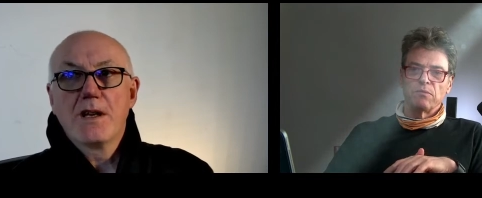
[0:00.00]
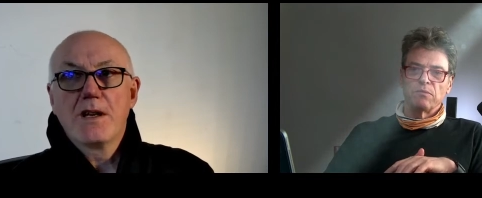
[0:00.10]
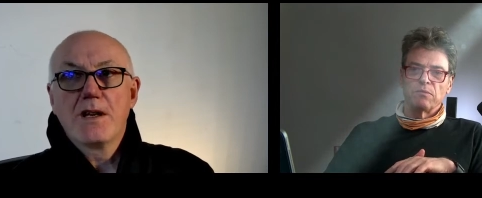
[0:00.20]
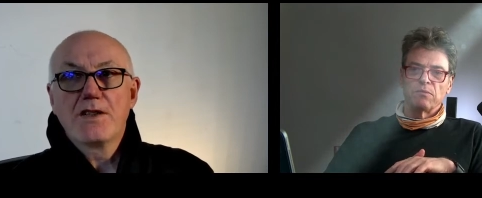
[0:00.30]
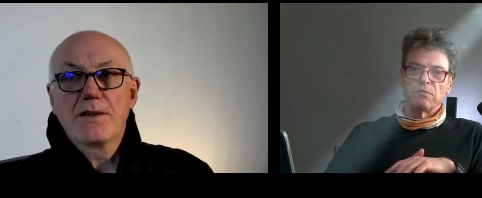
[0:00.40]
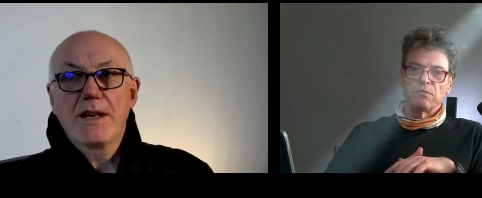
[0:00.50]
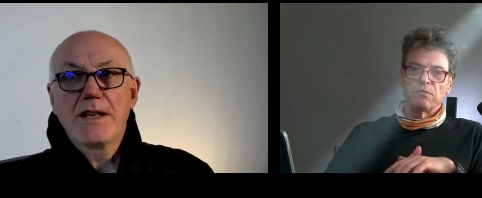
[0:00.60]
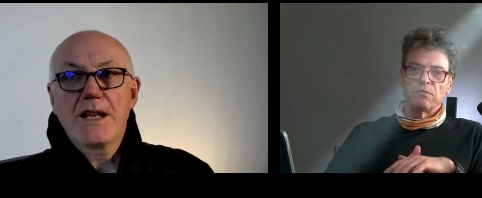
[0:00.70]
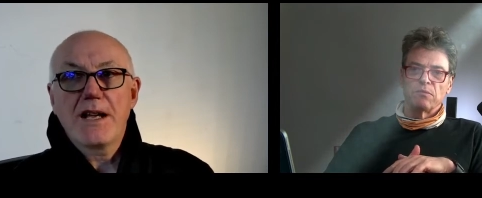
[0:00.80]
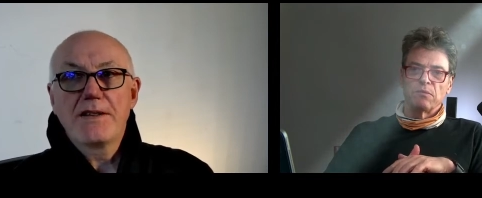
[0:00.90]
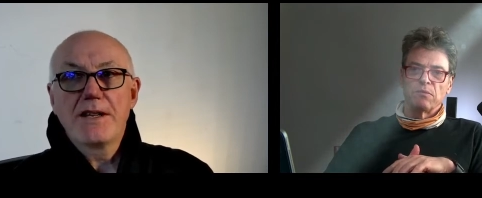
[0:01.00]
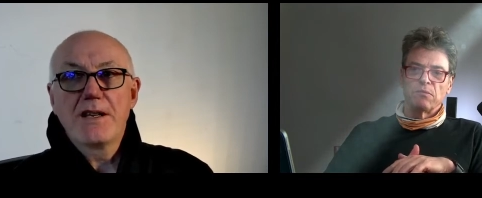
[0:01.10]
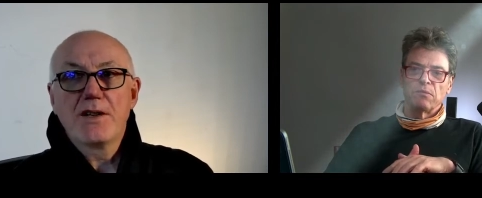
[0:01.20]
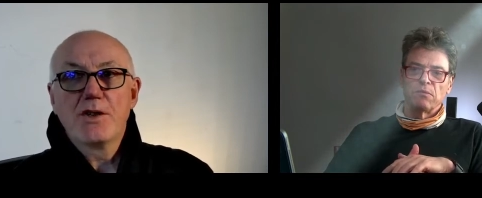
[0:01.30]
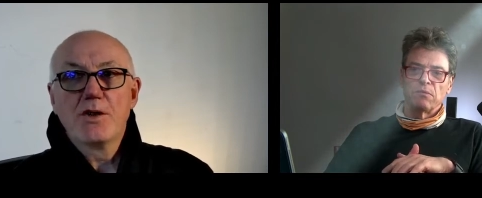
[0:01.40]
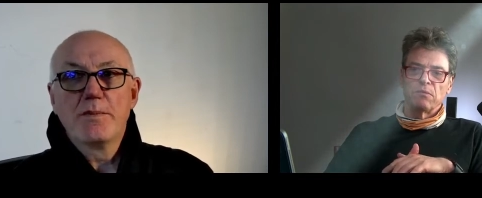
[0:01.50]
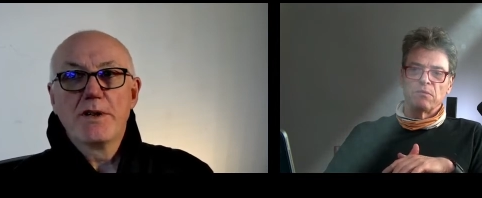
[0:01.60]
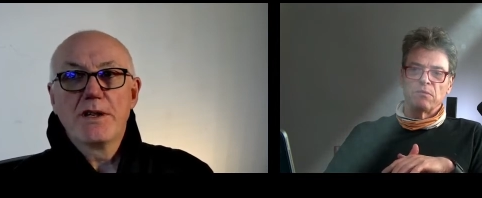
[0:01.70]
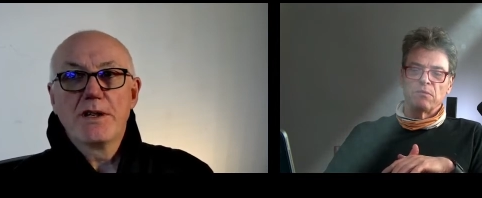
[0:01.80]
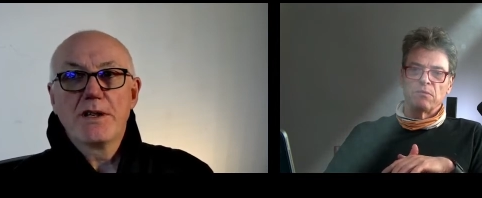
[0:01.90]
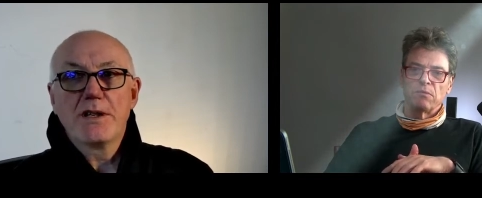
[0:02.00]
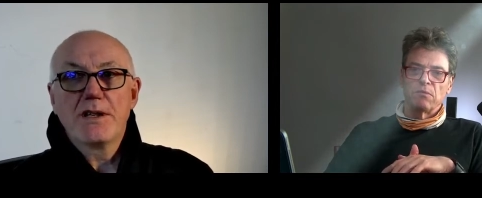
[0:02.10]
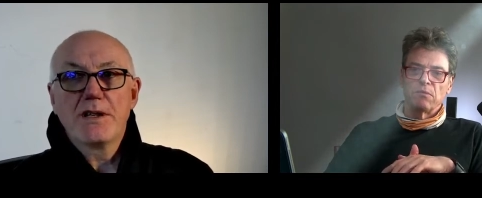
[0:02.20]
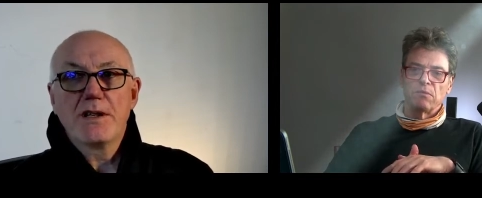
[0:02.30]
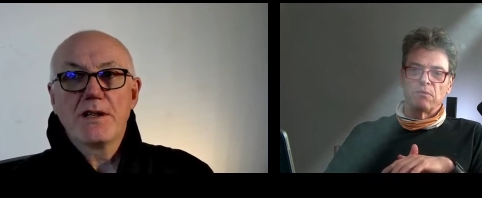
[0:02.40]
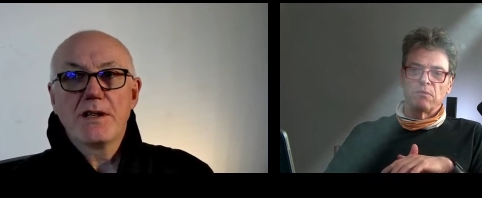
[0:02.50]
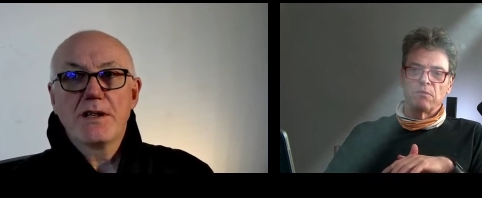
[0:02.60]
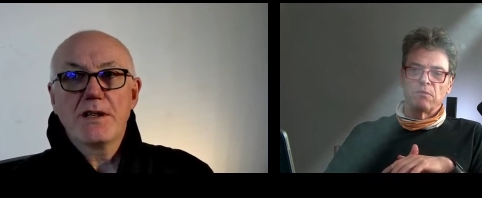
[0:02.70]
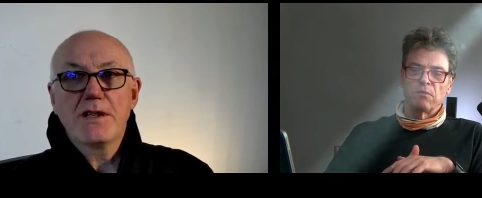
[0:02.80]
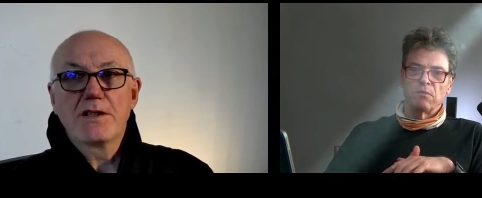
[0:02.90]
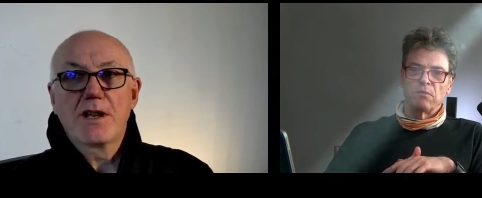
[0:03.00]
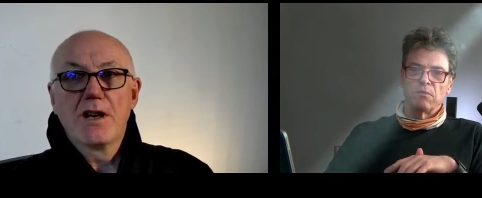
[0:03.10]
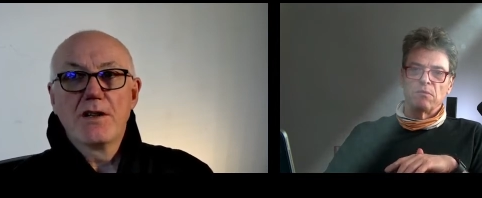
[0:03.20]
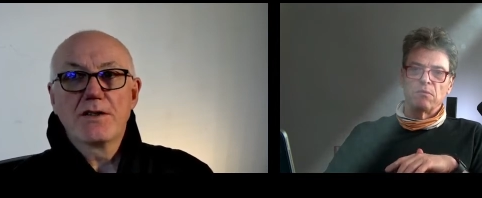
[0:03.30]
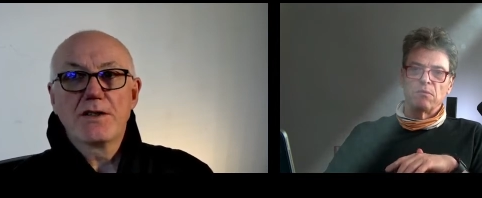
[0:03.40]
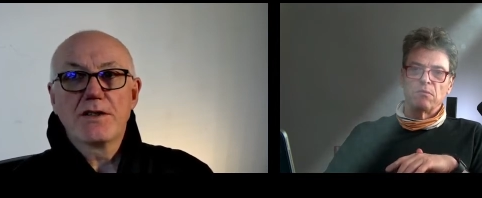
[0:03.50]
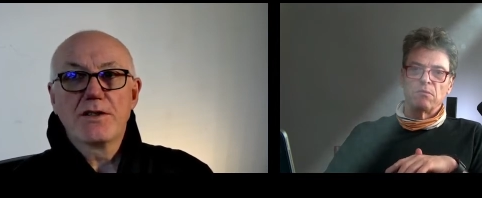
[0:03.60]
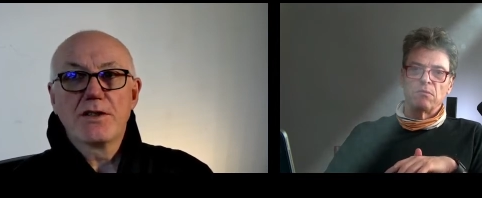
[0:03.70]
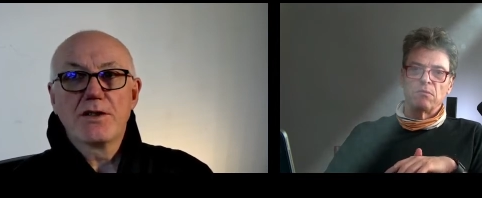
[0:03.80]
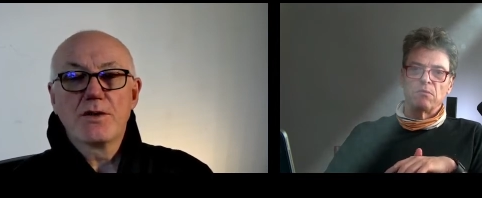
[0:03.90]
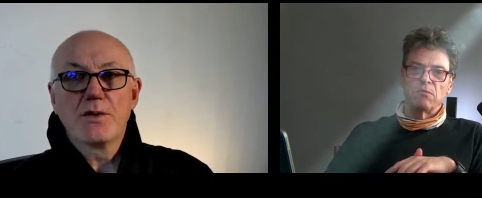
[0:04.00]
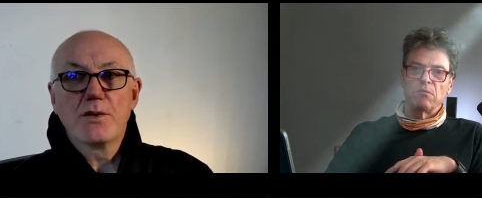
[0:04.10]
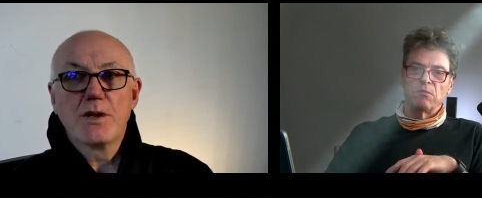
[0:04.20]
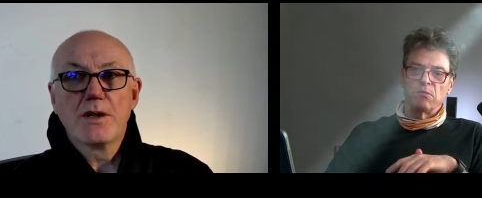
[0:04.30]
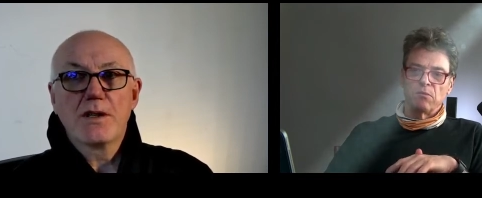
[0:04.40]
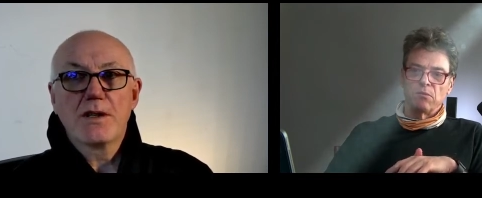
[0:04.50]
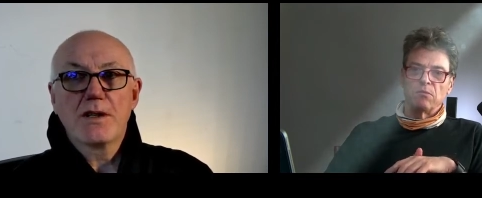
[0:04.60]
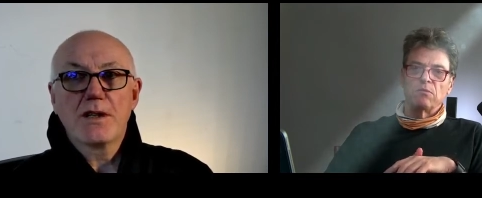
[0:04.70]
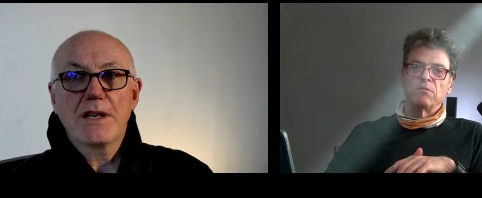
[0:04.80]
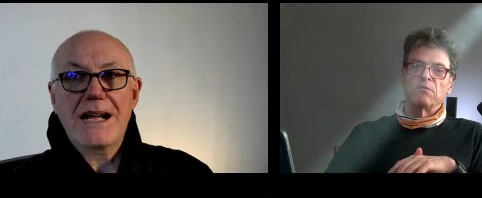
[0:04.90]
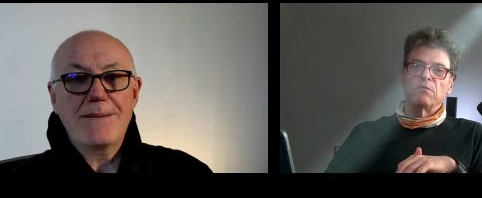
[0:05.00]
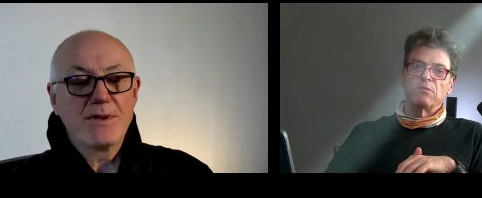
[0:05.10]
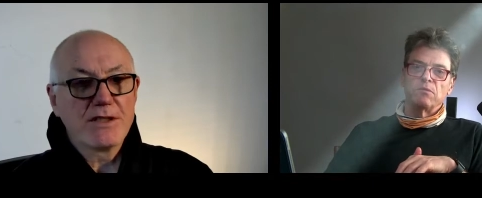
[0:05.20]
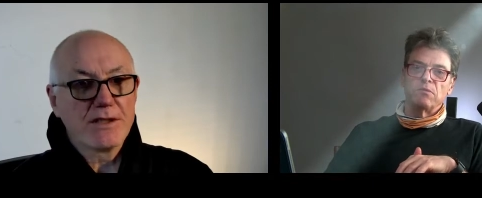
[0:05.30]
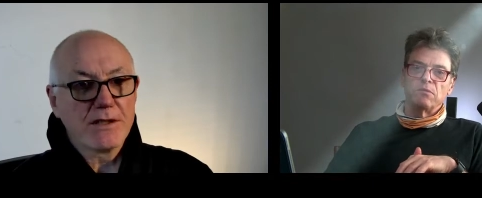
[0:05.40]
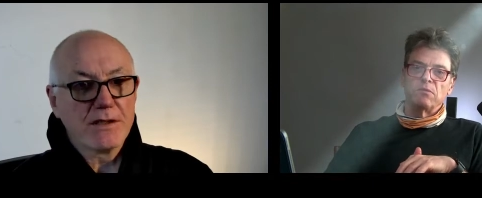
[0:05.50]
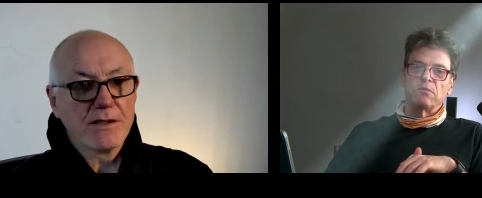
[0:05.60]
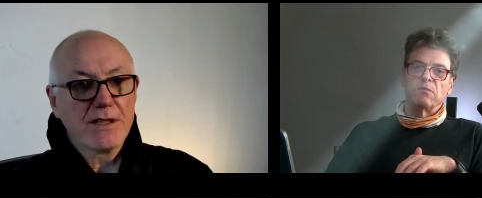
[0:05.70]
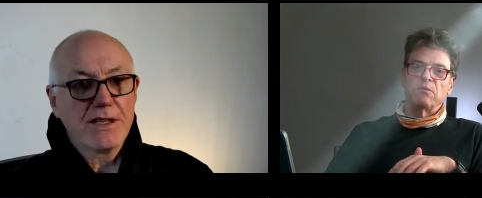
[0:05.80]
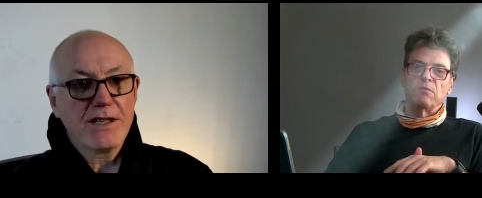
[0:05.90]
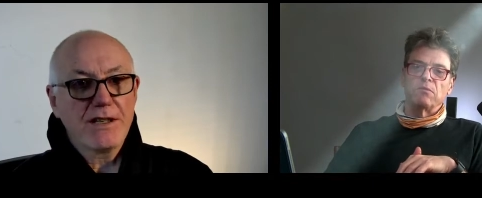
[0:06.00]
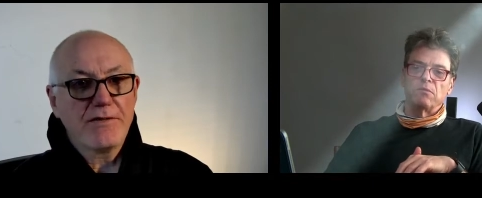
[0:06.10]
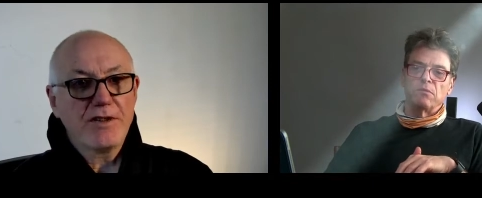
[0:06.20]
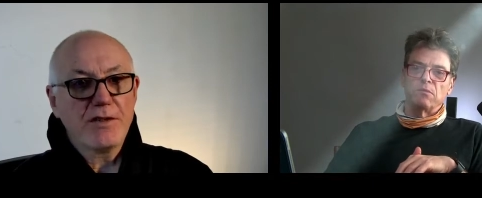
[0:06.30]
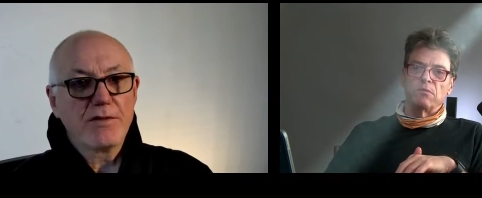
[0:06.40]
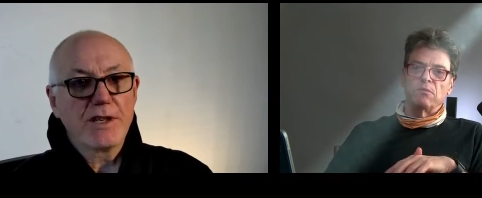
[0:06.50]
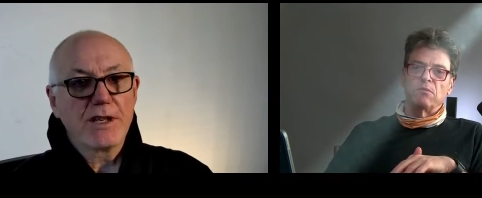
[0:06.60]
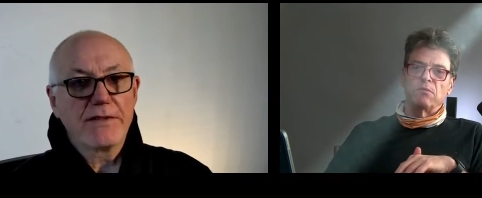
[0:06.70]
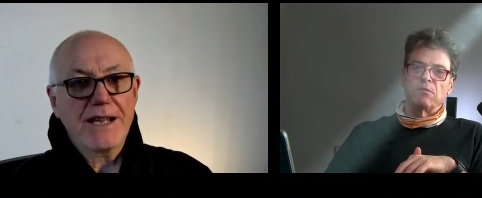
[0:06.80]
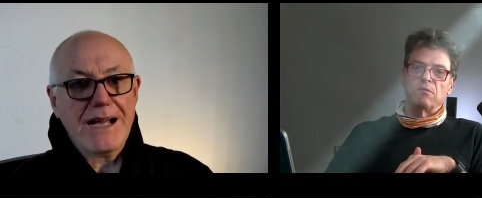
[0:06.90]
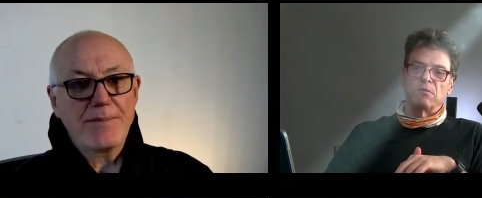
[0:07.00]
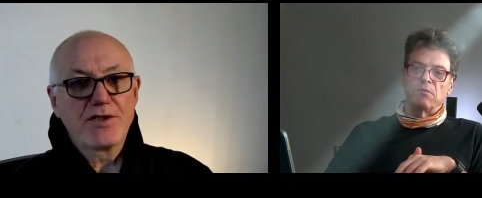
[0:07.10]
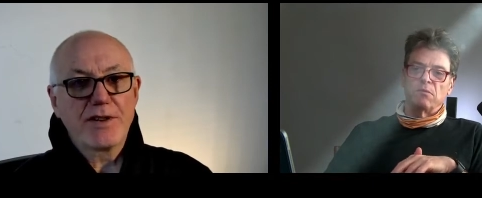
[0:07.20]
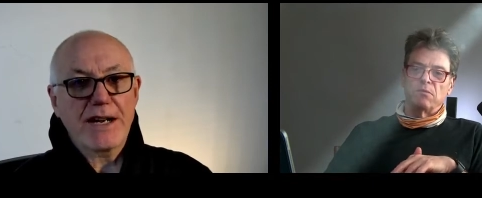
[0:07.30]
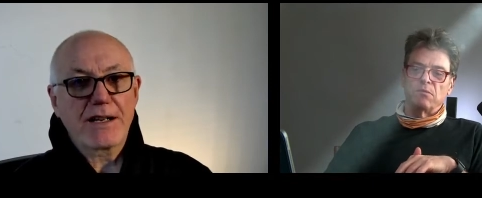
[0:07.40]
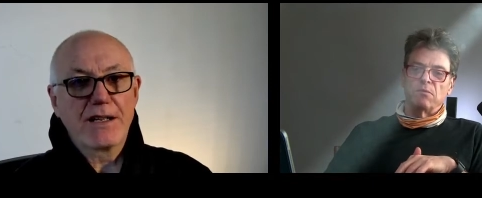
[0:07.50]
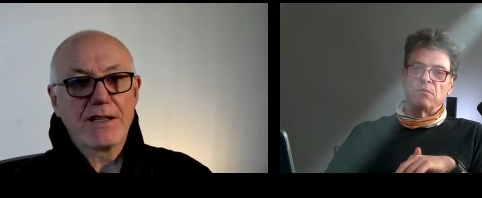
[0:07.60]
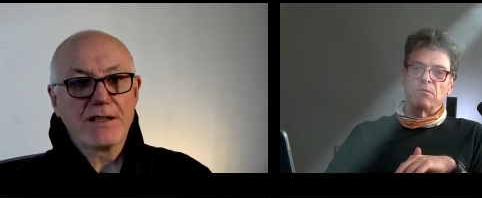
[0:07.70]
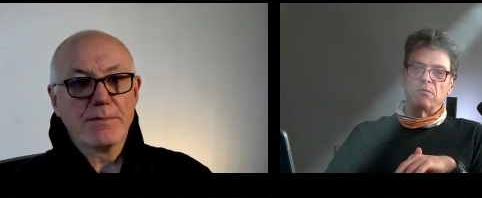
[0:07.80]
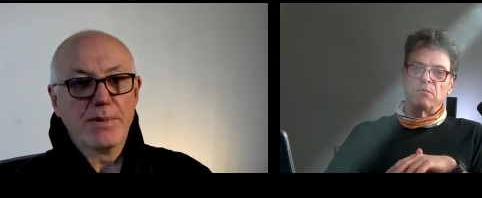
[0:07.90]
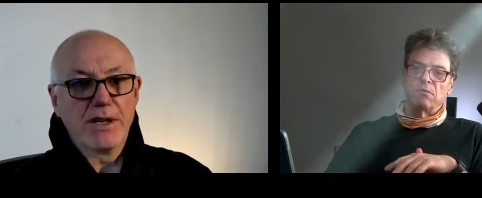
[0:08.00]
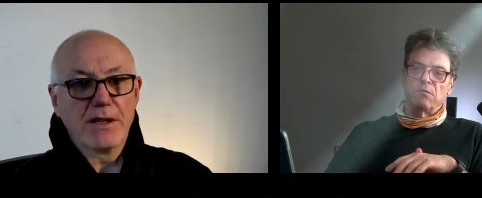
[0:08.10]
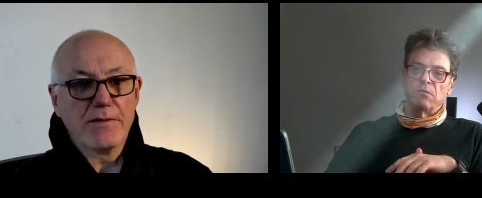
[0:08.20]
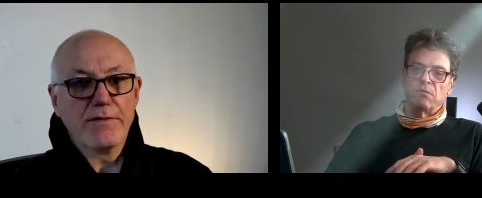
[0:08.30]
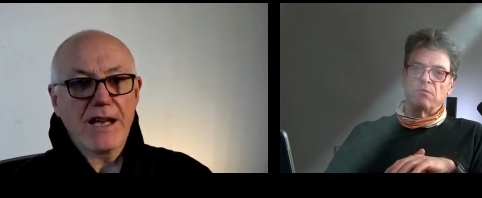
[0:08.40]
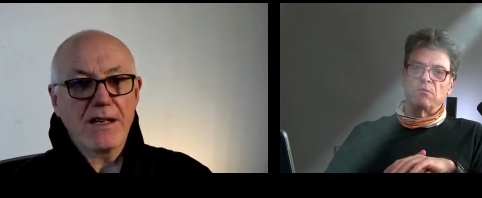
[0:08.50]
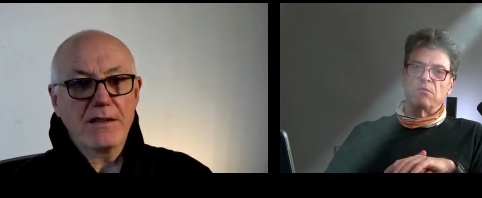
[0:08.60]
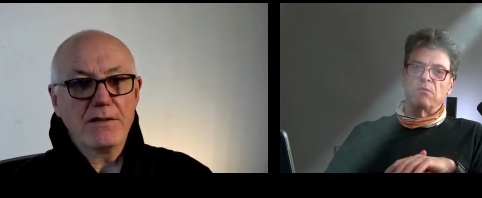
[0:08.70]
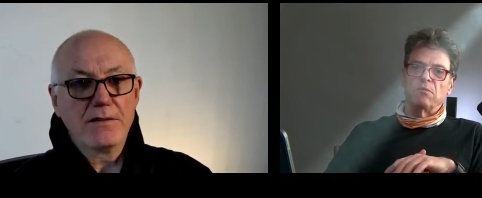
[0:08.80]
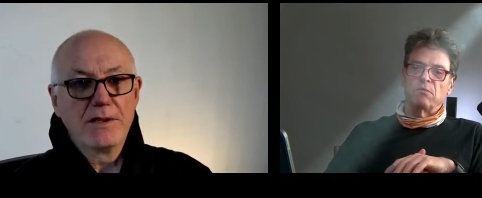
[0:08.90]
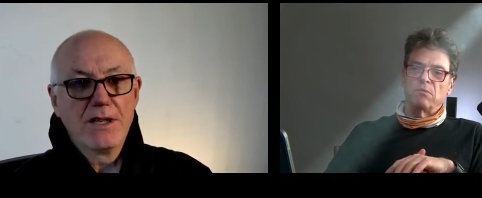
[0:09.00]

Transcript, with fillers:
Speaker 1: So I, I think Uber is closer to Amazon if you think of it abstractly as a bundle of value.